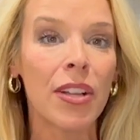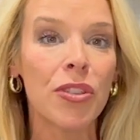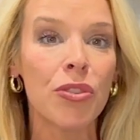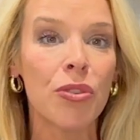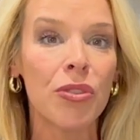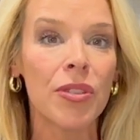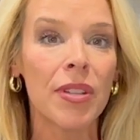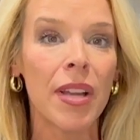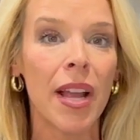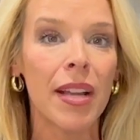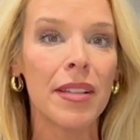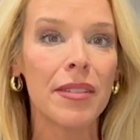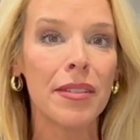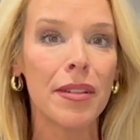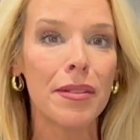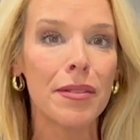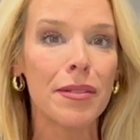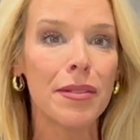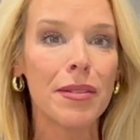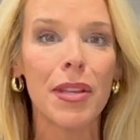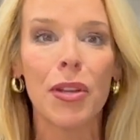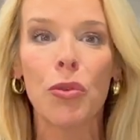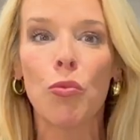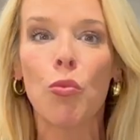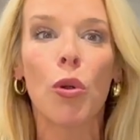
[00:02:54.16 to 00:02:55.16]

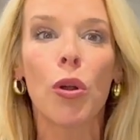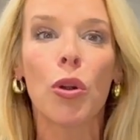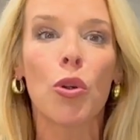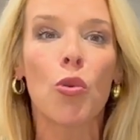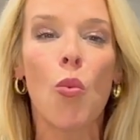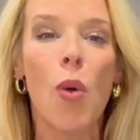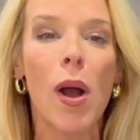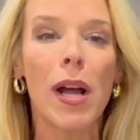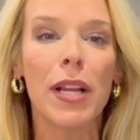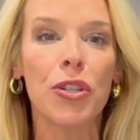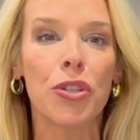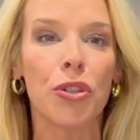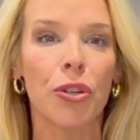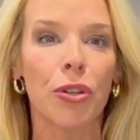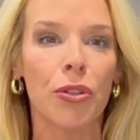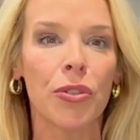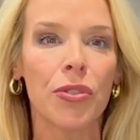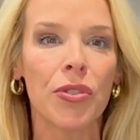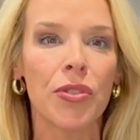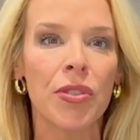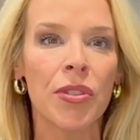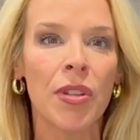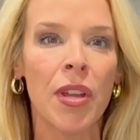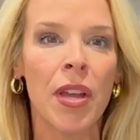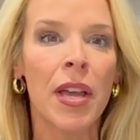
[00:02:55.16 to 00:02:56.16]
exercises can work
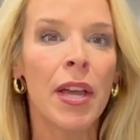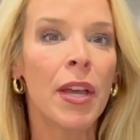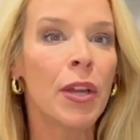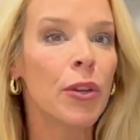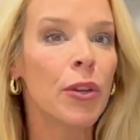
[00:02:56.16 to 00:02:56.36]
wonders.